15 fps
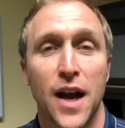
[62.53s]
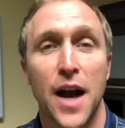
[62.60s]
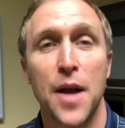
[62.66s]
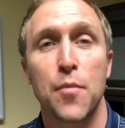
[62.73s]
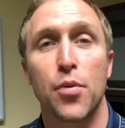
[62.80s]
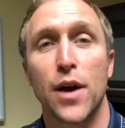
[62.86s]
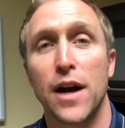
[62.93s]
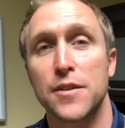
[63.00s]
I
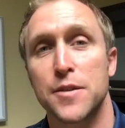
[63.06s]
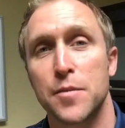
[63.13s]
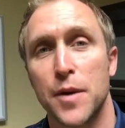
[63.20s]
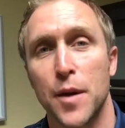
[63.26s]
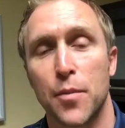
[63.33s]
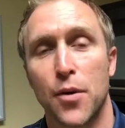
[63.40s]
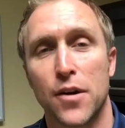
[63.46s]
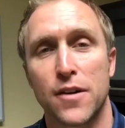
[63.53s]
am proud to
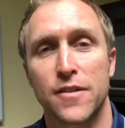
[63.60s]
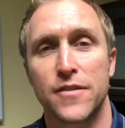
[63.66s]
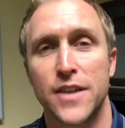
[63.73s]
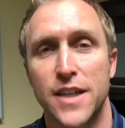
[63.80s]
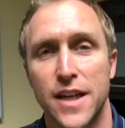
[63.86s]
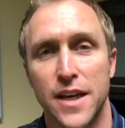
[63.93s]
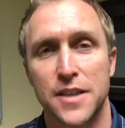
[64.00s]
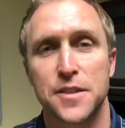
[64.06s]
be a part of
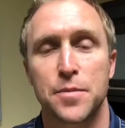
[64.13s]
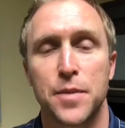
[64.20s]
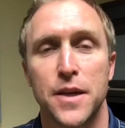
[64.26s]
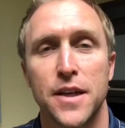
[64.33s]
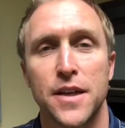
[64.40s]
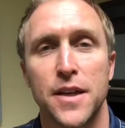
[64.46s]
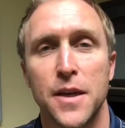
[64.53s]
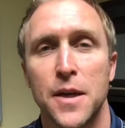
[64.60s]

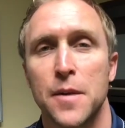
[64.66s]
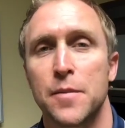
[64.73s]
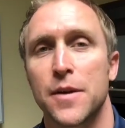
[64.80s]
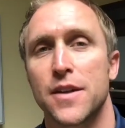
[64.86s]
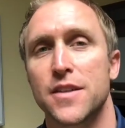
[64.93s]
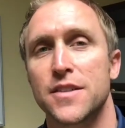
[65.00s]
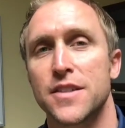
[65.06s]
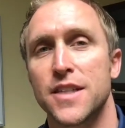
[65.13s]
EXP
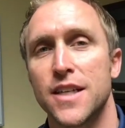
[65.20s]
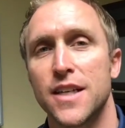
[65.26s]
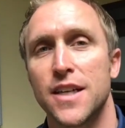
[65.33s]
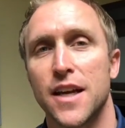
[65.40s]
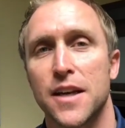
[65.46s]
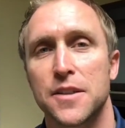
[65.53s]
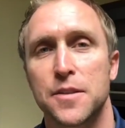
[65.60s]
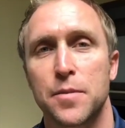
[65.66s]
because
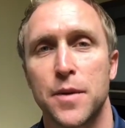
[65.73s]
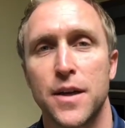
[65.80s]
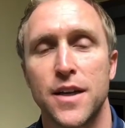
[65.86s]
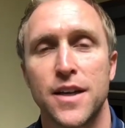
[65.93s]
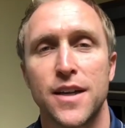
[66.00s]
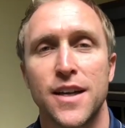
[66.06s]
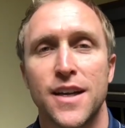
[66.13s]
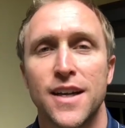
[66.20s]

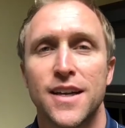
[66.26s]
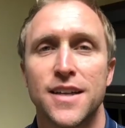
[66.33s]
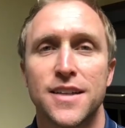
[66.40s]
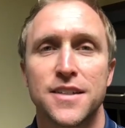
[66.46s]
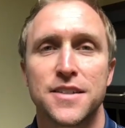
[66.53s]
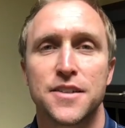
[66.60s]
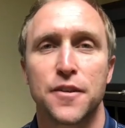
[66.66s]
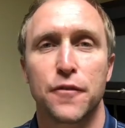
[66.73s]
EXP
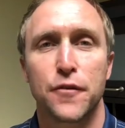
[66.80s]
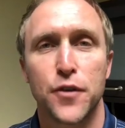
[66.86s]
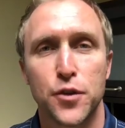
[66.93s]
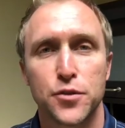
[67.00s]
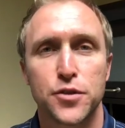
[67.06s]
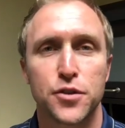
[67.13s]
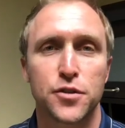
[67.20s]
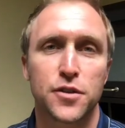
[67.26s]
is the
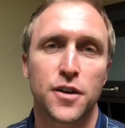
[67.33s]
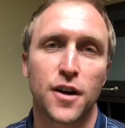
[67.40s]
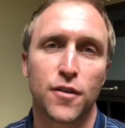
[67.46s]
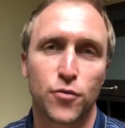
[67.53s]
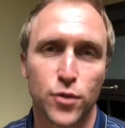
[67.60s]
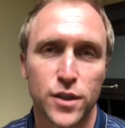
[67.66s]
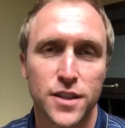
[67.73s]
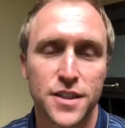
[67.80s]
future
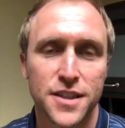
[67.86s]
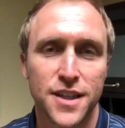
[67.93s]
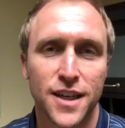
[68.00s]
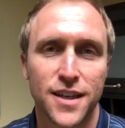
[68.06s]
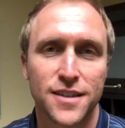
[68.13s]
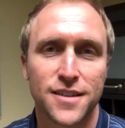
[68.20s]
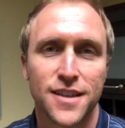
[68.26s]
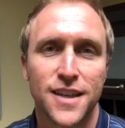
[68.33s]
of real
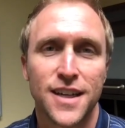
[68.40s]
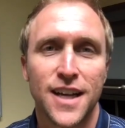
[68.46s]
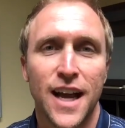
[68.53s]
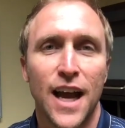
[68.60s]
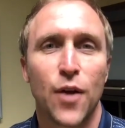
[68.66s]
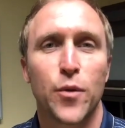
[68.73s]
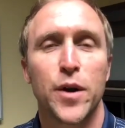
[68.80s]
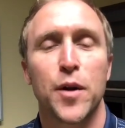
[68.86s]
estate
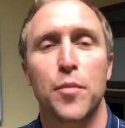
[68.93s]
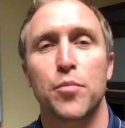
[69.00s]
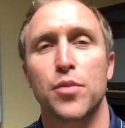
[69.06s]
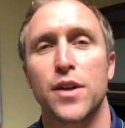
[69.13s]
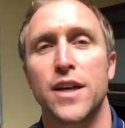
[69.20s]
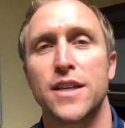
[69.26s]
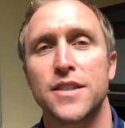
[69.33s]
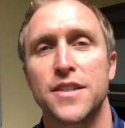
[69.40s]
and we are
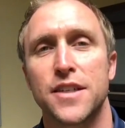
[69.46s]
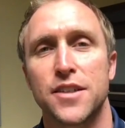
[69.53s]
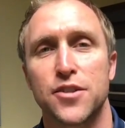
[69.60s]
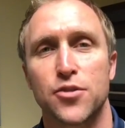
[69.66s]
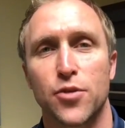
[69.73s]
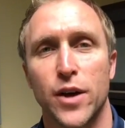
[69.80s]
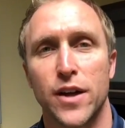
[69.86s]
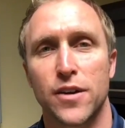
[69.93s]
blazing
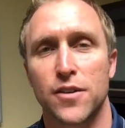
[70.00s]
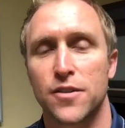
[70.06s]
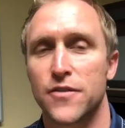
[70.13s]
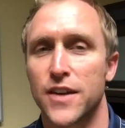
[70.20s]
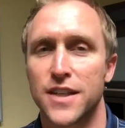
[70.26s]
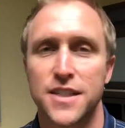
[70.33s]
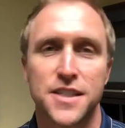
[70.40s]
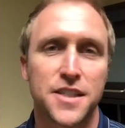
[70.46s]
a trail
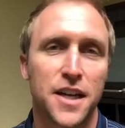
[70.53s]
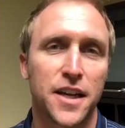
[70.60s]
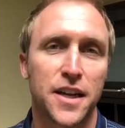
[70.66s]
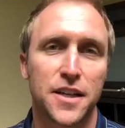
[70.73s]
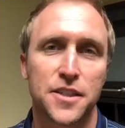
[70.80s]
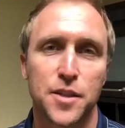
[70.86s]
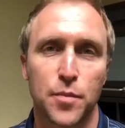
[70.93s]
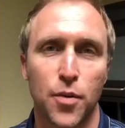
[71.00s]
that is
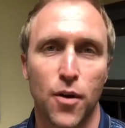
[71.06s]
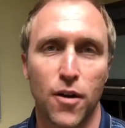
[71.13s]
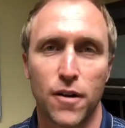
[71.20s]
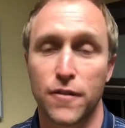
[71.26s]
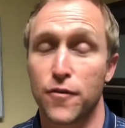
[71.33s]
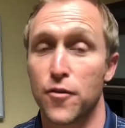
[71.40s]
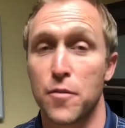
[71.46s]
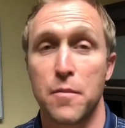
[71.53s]
setting us
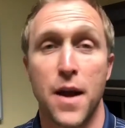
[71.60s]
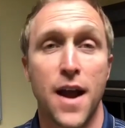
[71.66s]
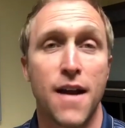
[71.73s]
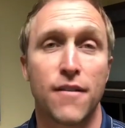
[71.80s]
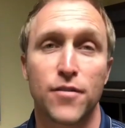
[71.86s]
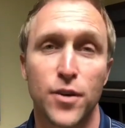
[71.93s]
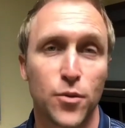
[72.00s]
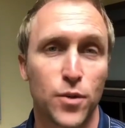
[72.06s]
apart from
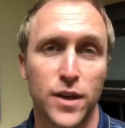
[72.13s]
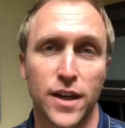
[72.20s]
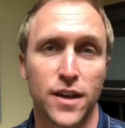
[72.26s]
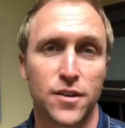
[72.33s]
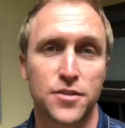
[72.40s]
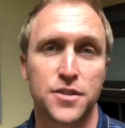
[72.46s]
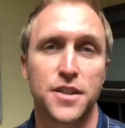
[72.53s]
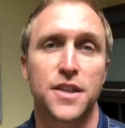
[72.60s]
everyone
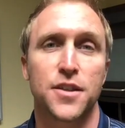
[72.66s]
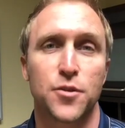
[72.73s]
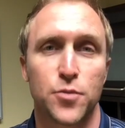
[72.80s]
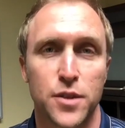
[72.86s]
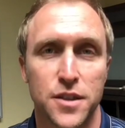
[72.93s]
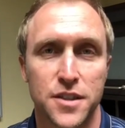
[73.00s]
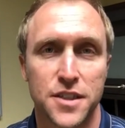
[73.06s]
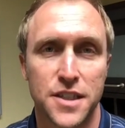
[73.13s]
else in the
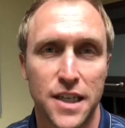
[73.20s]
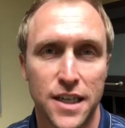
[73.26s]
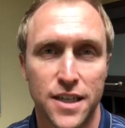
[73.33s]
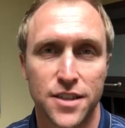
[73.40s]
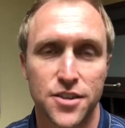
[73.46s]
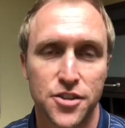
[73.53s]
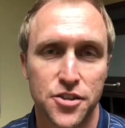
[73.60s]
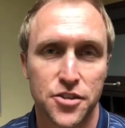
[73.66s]
real estate
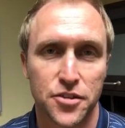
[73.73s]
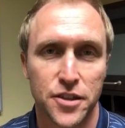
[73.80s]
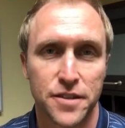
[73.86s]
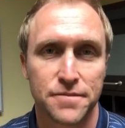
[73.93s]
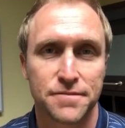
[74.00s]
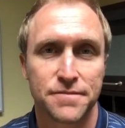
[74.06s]
industry.